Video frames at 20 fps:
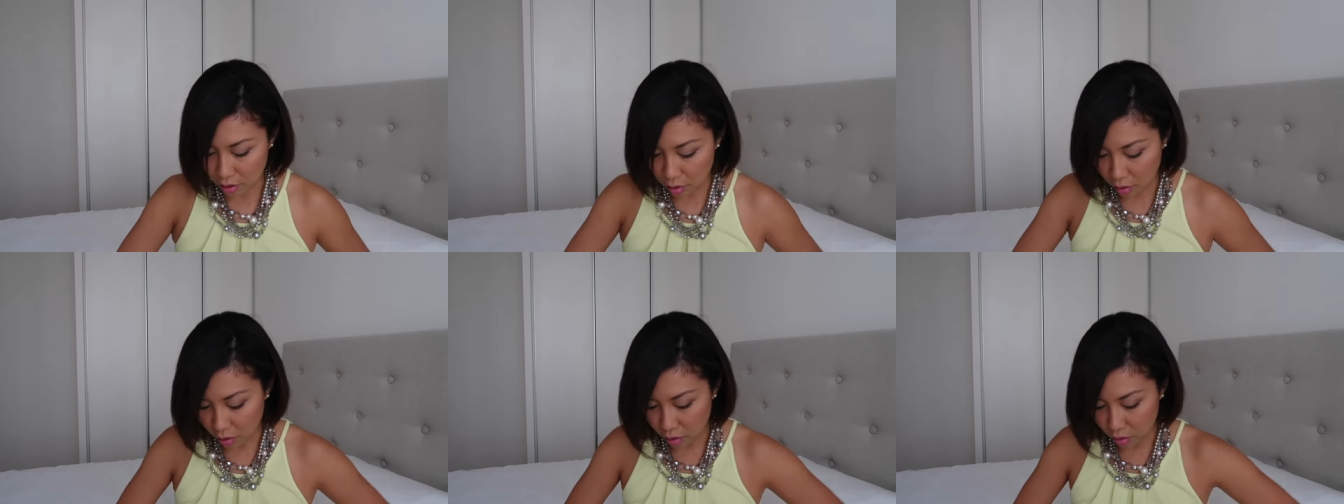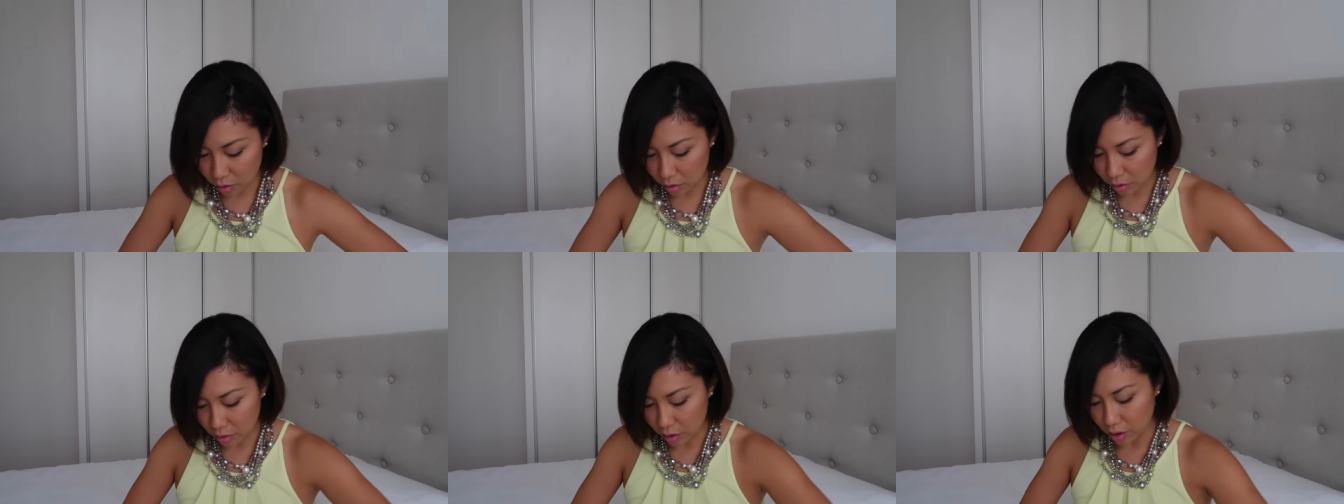
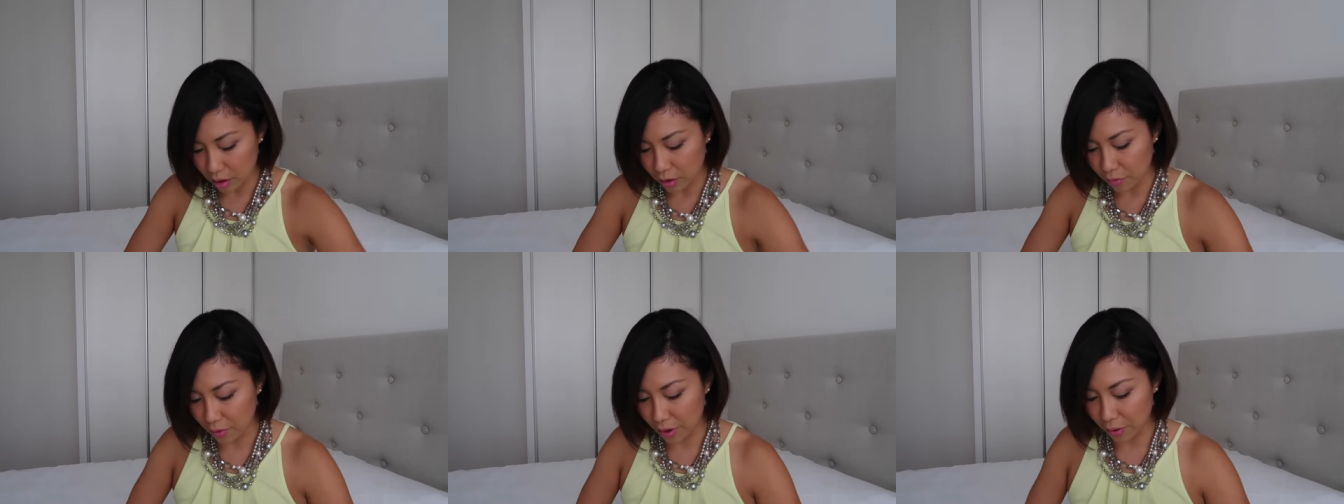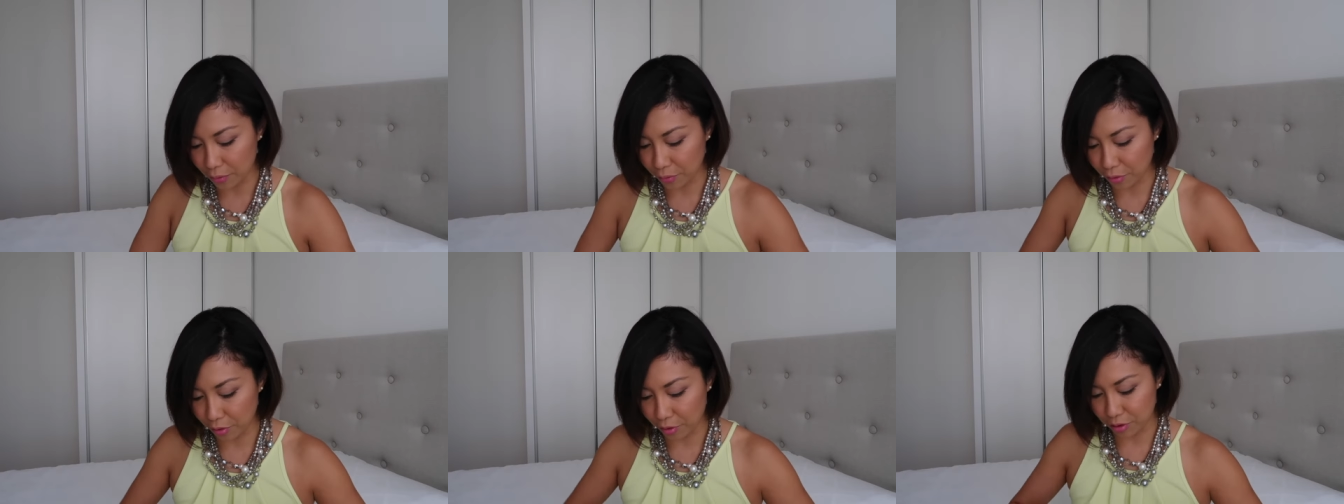Or if
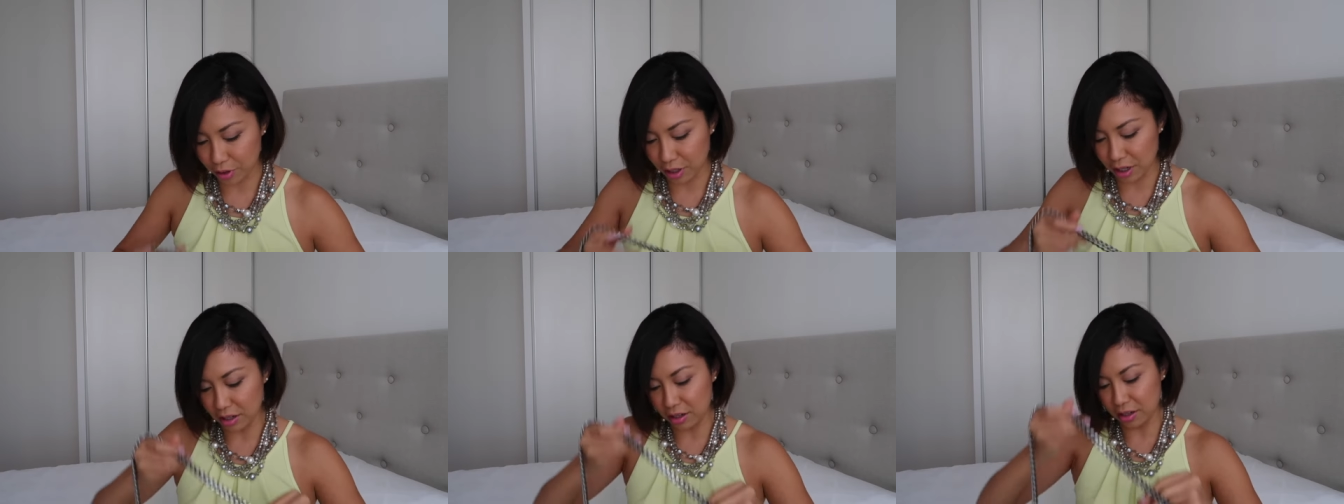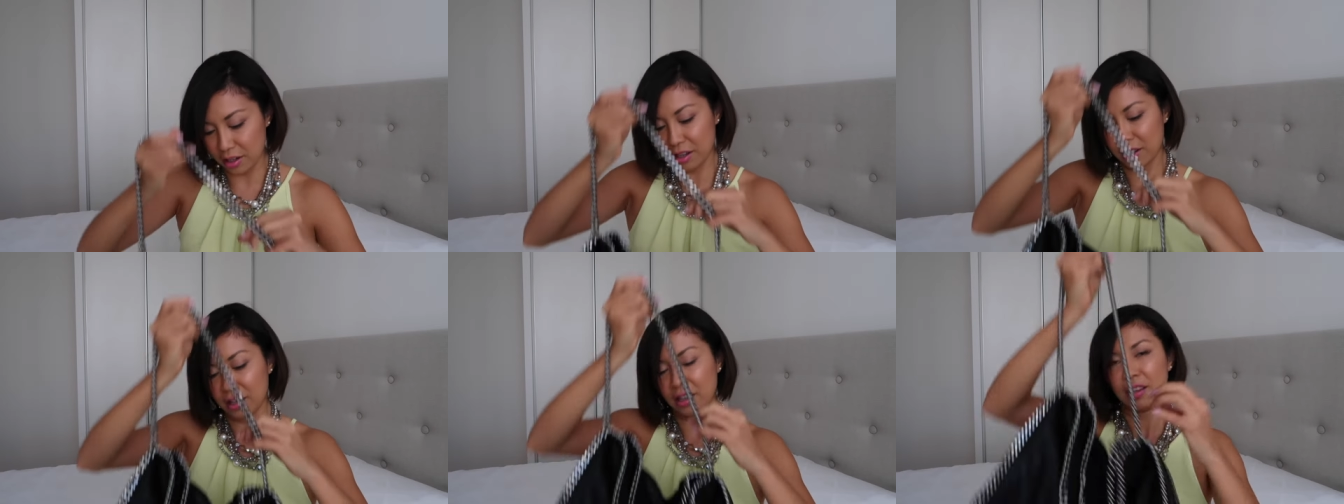I fold
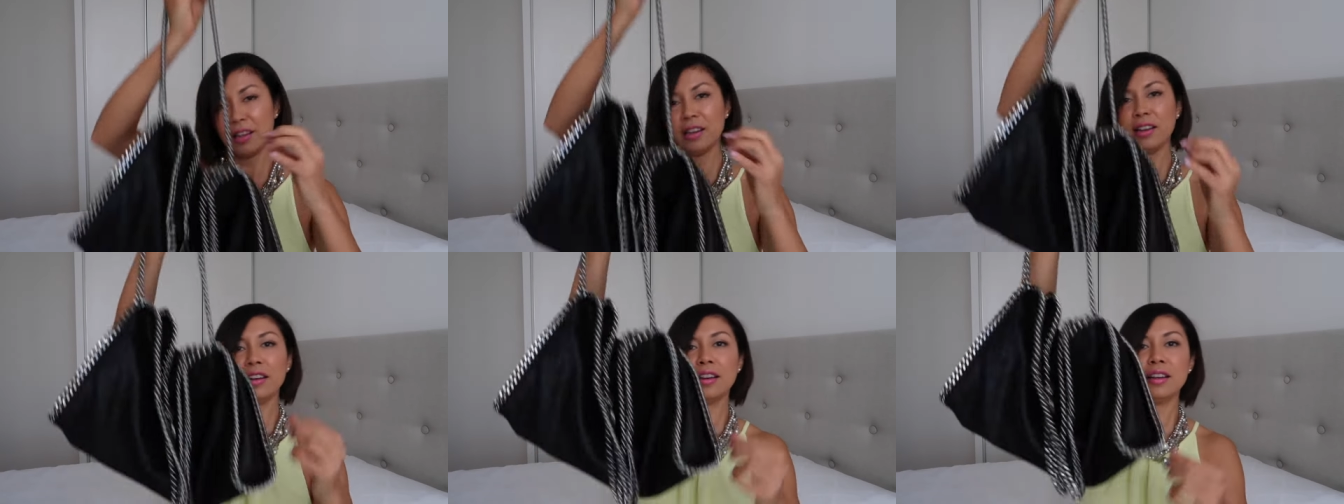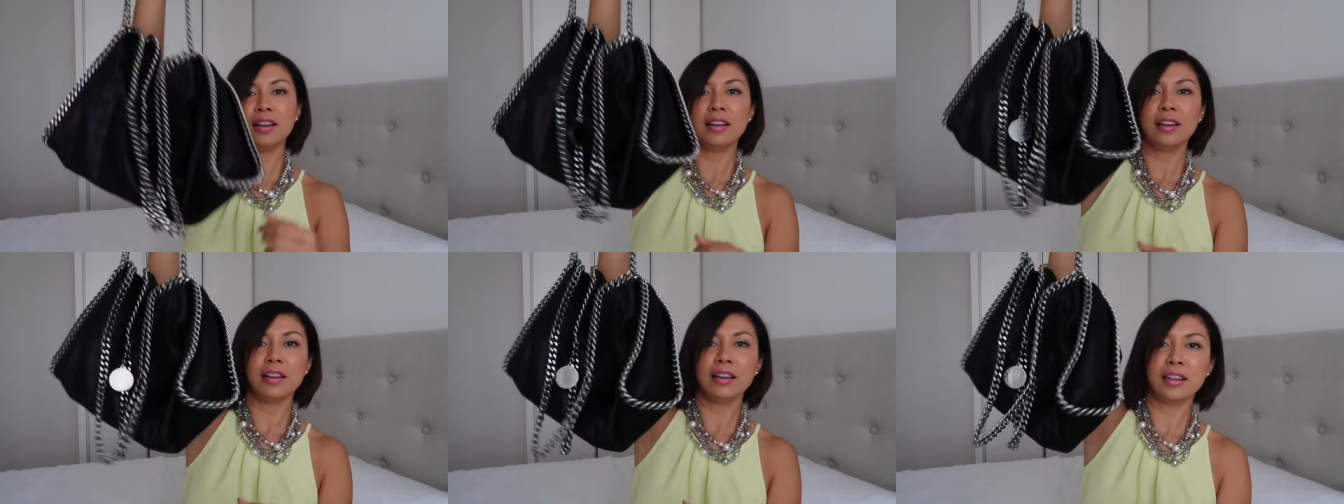it,
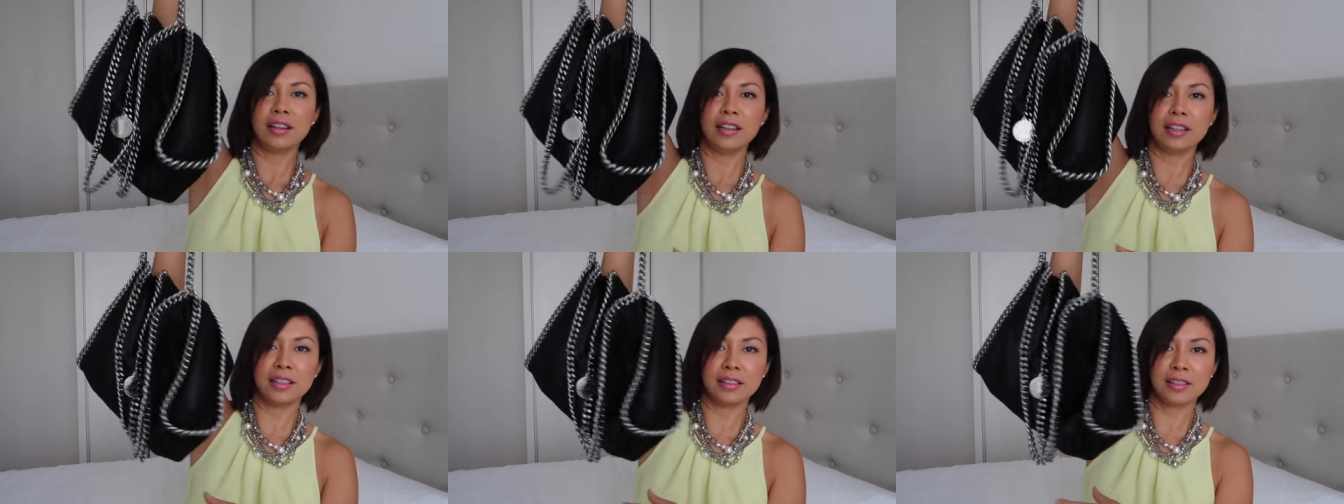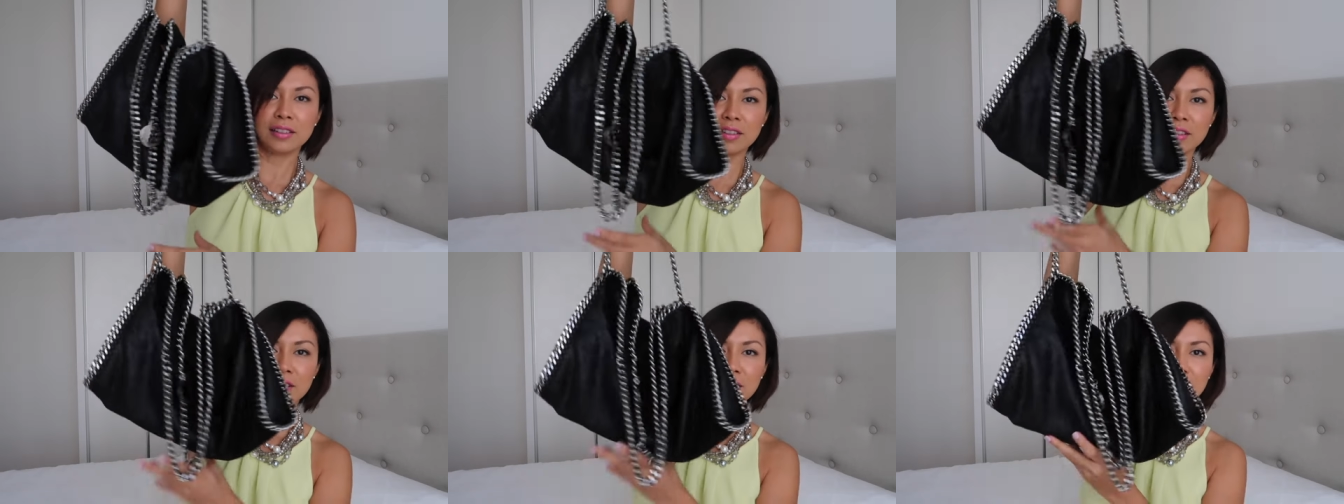it's
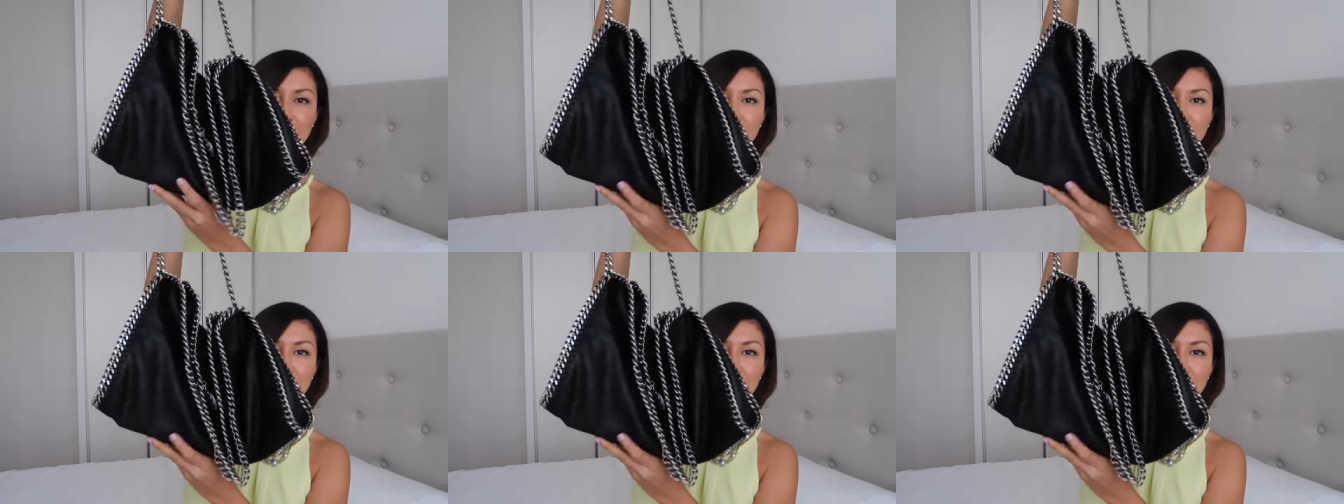gonna